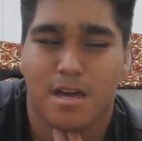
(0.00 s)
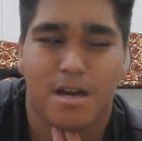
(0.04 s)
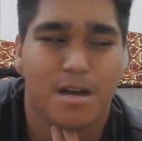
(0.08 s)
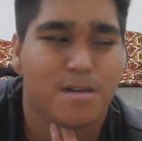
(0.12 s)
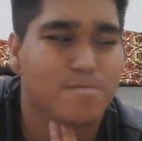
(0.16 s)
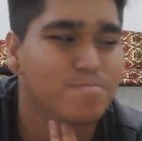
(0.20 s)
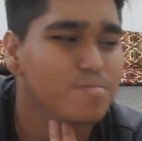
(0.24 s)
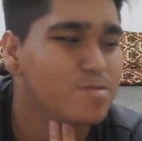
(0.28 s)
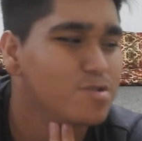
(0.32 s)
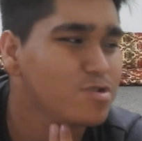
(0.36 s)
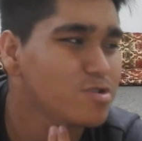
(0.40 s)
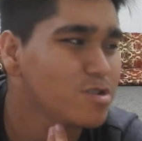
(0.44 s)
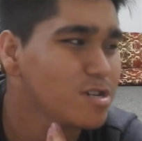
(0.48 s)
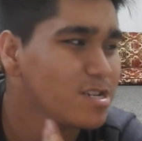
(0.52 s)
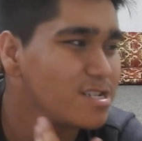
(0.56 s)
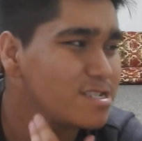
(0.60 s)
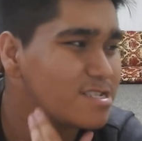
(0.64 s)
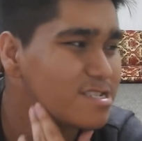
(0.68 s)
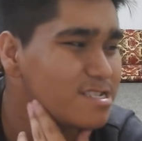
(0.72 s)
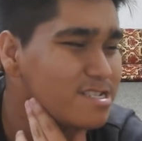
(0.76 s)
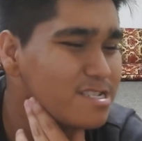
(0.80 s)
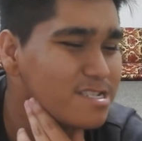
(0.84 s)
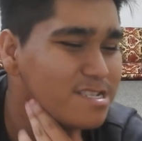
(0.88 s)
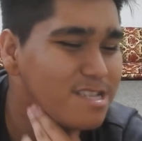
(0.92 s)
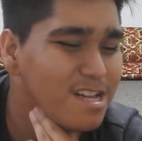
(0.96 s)
I'm trying
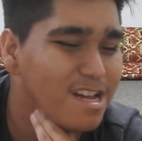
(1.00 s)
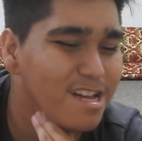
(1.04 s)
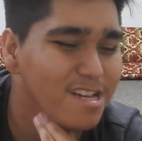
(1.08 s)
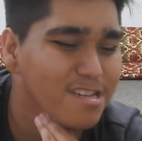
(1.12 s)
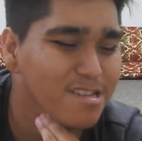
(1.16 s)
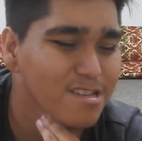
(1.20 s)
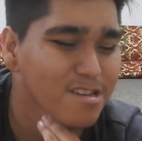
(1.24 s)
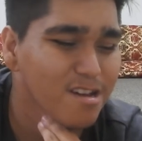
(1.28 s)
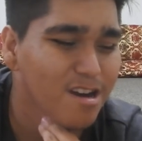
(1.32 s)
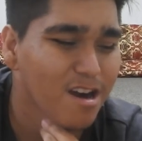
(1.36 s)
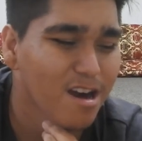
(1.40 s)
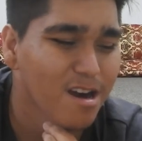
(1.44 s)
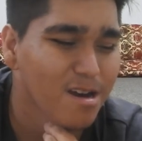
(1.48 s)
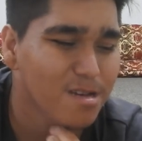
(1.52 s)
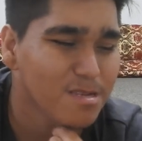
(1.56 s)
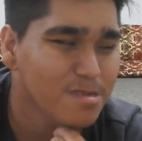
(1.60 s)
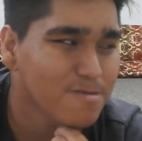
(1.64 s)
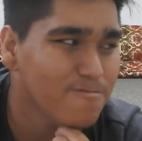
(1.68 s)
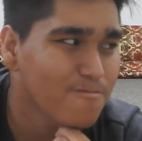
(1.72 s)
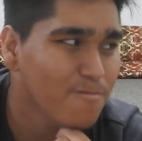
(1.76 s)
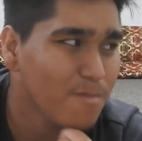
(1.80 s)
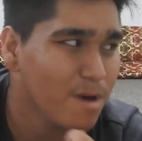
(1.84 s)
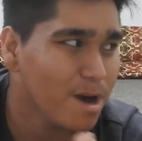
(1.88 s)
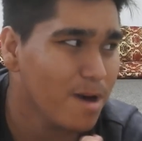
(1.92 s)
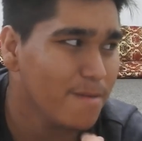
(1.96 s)
to, like,
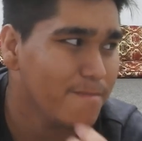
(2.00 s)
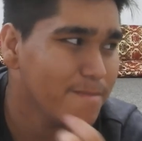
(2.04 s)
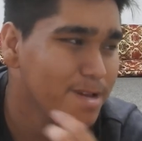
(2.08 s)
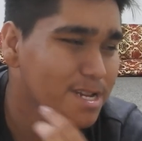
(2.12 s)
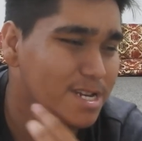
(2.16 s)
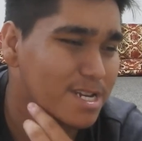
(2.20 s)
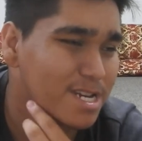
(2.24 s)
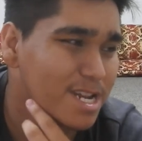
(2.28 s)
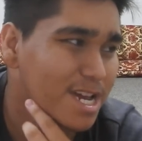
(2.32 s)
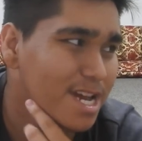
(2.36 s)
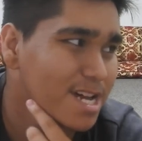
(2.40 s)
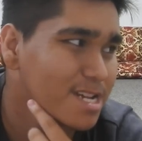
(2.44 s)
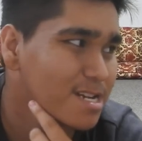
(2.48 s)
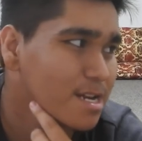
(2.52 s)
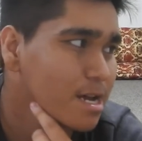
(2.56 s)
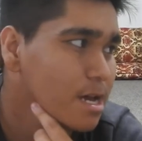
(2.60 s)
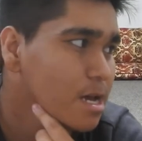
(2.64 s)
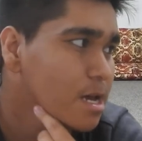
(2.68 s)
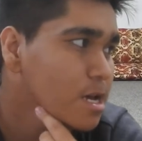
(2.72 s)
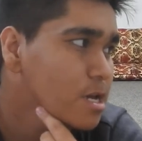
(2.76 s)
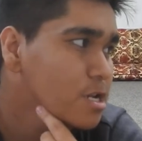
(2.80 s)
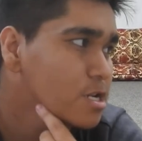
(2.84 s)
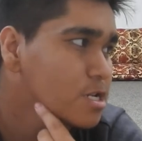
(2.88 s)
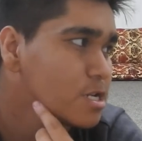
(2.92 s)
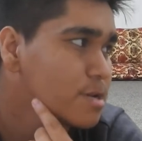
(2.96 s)
ask mom and dad
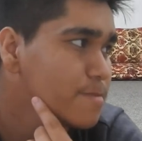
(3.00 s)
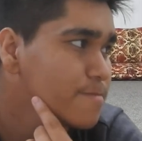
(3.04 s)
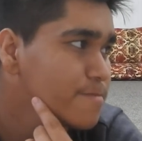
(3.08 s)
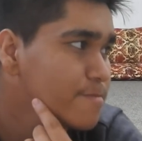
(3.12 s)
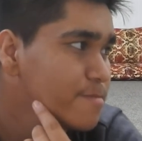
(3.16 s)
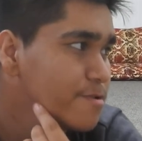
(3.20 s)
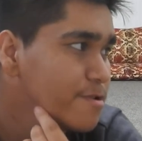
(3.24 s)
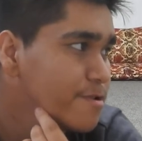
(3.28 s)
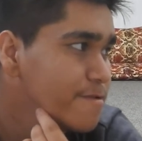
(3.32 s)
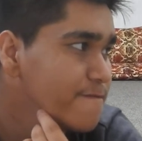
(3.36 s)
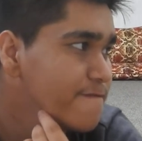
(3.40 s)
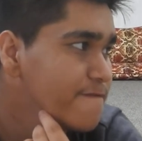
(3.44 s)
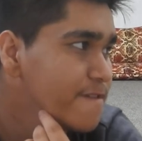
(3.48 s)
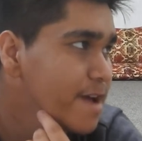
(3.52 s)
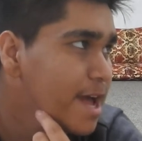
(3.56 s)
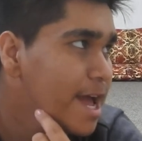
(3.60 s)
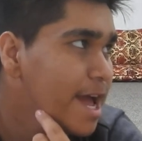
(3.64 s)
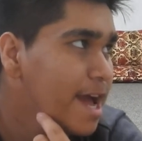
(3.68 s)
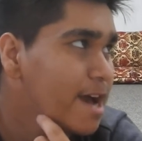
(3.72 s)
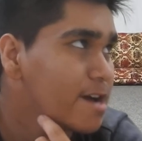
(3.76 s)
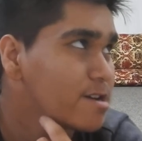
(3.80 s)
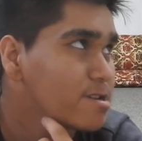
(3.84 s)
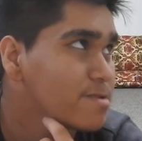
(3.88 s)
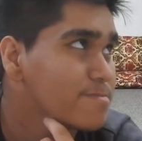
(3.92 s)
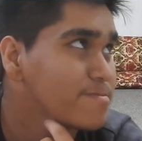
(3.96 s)
to move
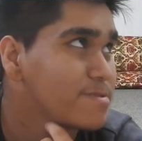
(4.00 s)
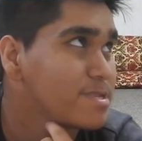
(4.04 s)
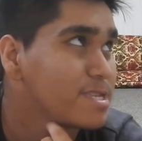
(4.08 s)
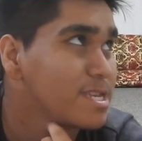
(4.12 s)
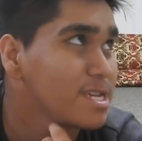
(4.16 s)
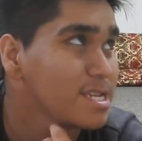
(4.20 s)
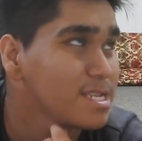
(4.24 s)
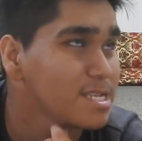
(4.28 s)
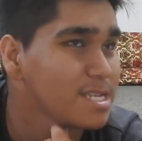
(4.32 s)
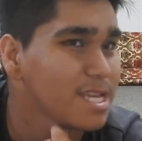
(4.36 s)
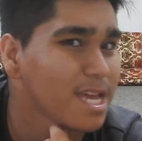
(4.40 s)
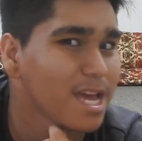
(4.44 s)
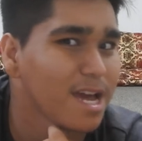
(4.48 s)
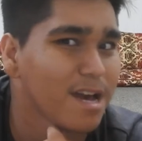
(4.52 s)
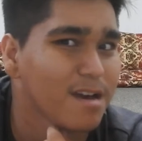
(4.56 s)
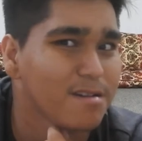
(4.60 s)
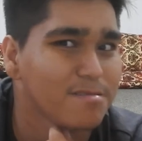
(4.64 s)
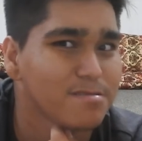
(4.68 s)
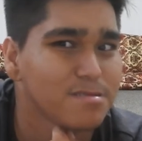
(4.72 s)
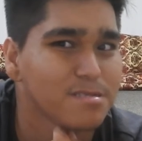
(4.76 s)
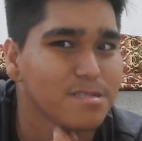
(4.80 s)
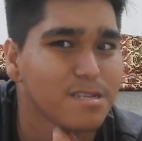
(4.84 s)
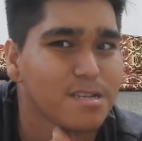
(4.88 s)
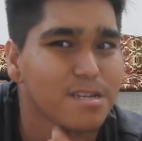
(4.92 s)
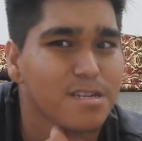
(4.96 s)
out of this
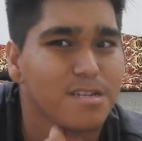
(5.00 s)
house